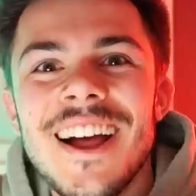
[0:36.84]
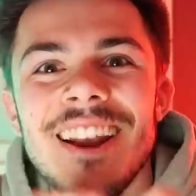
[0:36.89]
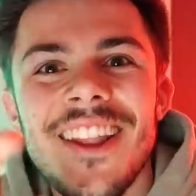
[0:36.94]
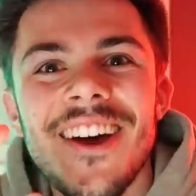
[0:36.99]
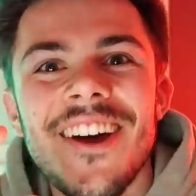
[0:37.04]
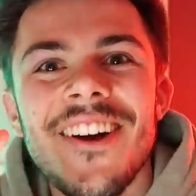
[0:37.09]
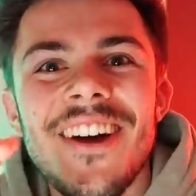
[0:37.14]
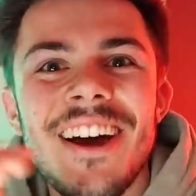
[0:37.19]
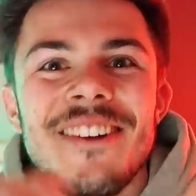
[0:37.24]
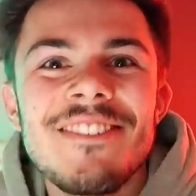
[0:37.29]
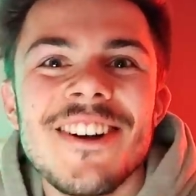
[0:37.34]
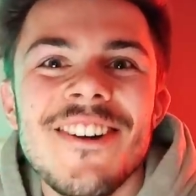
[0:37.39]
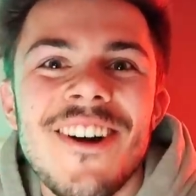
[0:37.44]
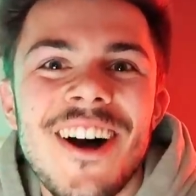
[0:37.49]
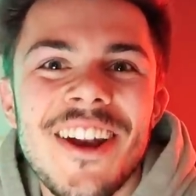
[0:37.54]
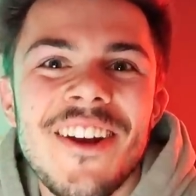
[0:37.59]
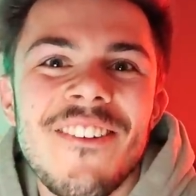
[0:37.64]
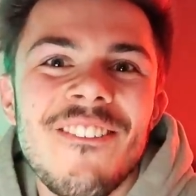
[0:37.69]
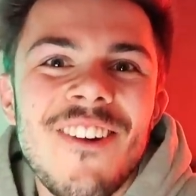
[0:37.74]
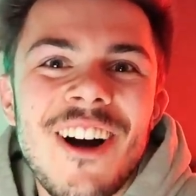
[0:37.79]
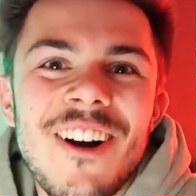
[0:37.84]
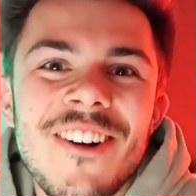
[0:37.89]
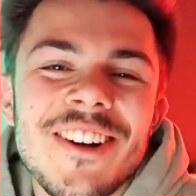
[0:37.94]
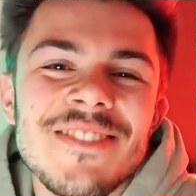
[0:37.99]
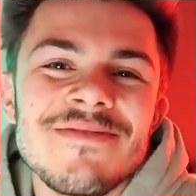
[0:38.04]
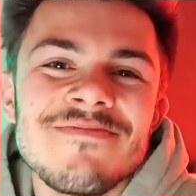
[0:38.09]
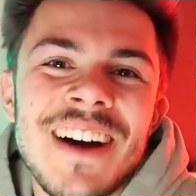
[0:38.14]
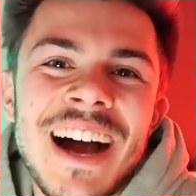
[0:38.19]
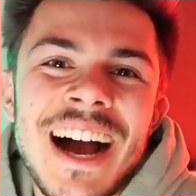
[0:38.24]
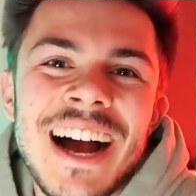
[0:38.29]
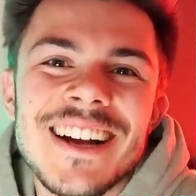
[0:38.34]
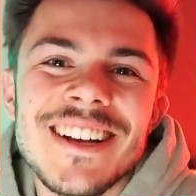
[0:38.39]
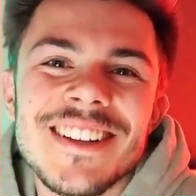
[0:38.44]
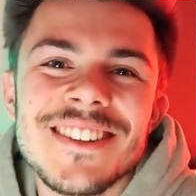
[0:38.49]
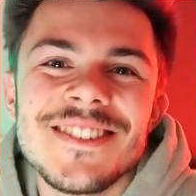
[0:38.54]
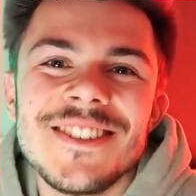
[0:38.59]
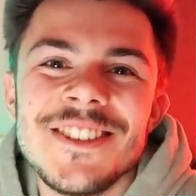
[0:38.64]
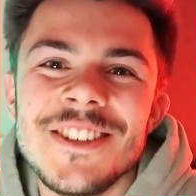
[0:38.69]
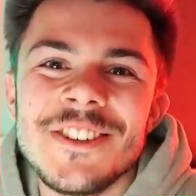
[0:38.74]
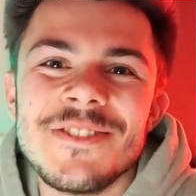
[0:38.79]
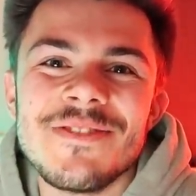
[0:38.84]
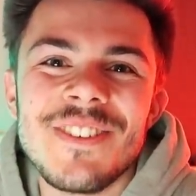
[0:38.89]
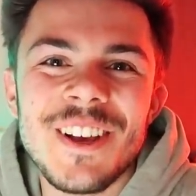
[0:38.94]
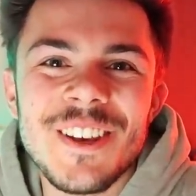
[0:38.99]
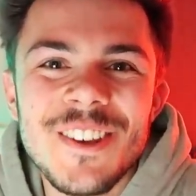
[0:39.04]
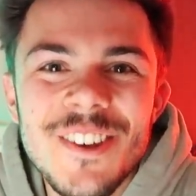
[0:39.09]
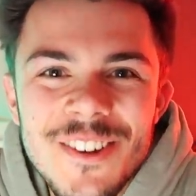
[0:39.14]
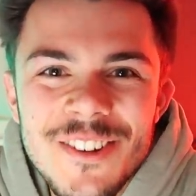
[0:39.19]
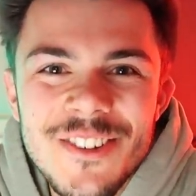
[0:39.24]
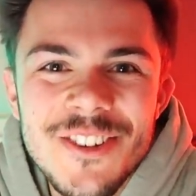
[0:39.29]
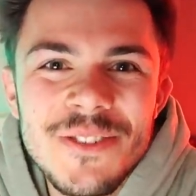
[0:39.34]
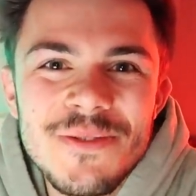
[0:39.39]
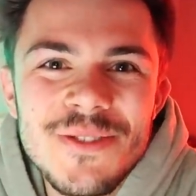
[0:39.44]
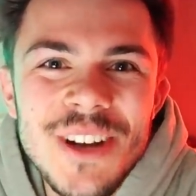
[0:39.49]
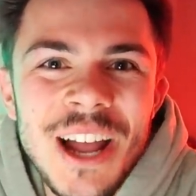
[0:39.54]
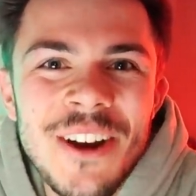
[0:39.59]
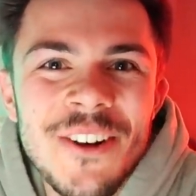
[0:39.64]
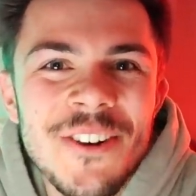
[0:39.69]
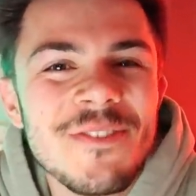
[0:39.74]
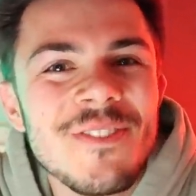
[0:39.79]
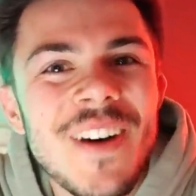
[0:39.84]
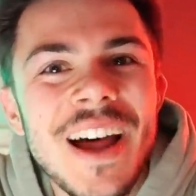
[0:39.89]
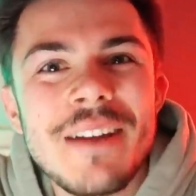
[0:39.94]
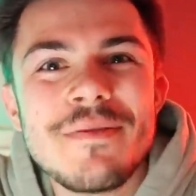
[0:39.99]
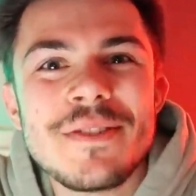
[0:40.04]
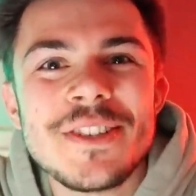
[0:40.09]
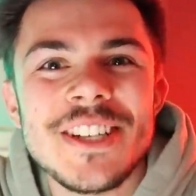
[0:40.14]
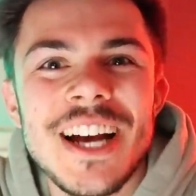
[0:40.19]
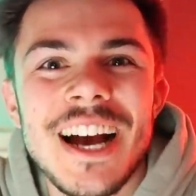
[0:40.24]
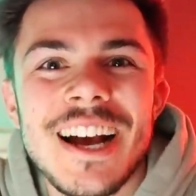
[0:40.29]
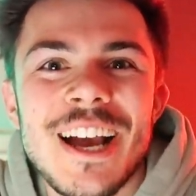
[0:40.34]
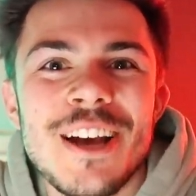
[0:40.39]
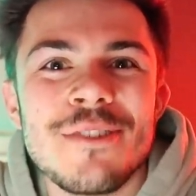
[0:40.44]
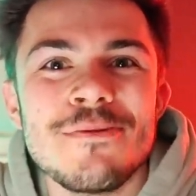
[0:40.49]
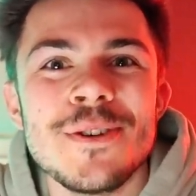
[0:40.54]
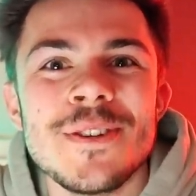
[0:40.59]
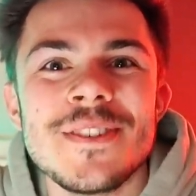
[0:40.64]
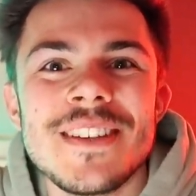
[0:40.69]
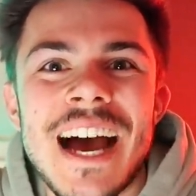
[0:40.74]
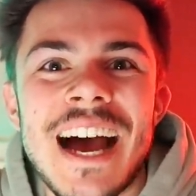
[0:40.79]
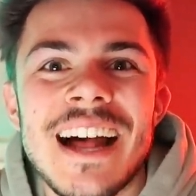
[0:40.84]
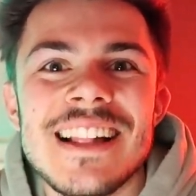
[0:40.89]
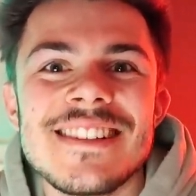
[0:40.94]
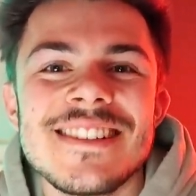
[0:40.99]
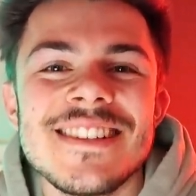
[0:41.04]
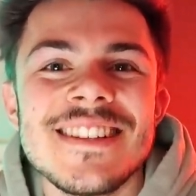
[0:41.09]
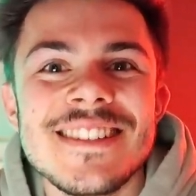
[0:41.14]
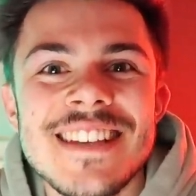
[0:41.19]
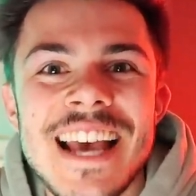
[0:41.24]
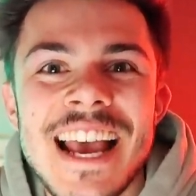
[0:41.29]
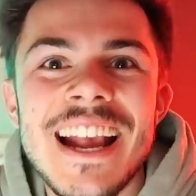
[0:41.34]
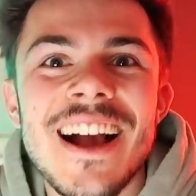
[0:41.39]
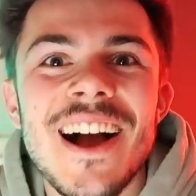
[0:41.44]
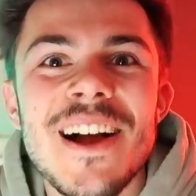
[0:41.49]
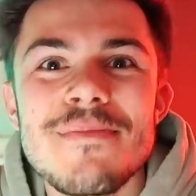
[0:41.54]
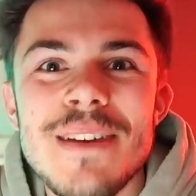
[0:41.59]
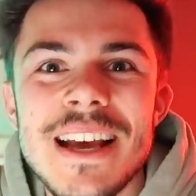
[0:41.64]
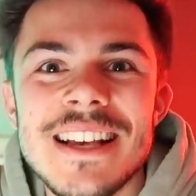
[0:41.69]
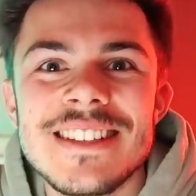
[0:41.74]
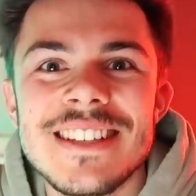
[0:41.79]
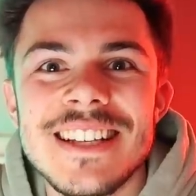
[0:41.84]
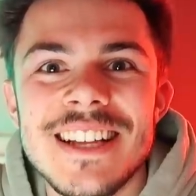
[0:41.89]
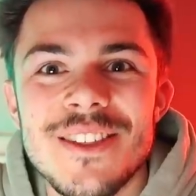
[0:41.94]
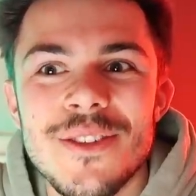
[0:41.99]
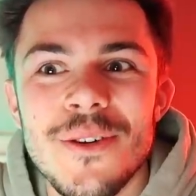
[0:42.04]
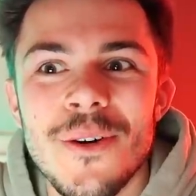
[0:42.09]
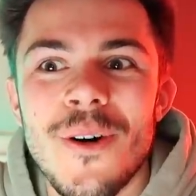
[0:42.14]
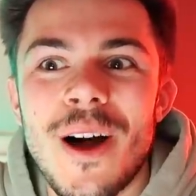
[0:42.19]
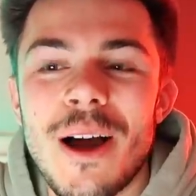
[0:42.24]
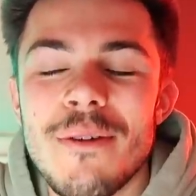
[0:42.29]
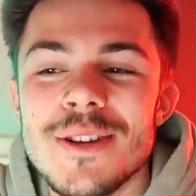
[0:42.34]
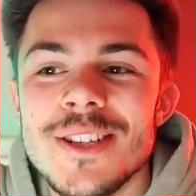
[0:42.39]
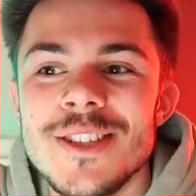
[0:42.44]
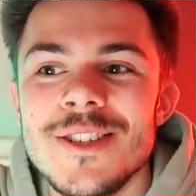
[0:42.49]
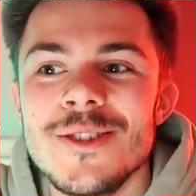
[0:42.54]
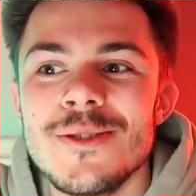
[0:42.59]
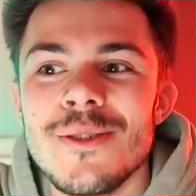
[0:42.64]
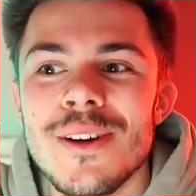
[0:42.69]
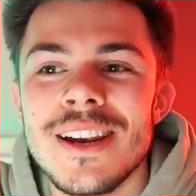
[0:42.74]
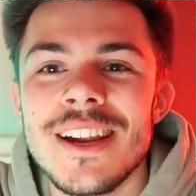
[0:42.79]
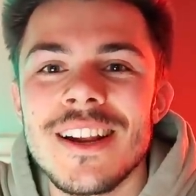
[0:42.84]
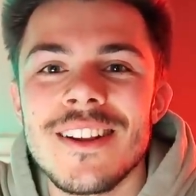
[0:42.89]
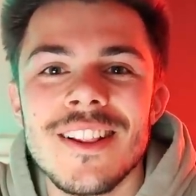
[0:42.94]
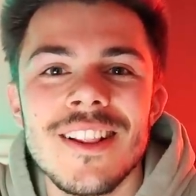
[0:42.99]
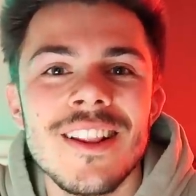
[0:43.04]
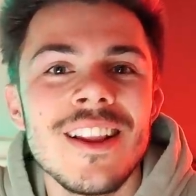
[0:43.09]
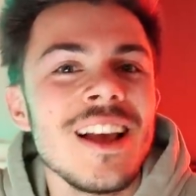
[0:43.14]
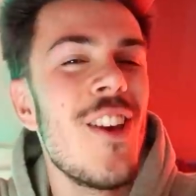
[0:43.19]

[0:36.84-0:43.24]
Hello everyone and welcome back to my YouTube channel. My name is Jack Edwards and today I basically thought I would do a little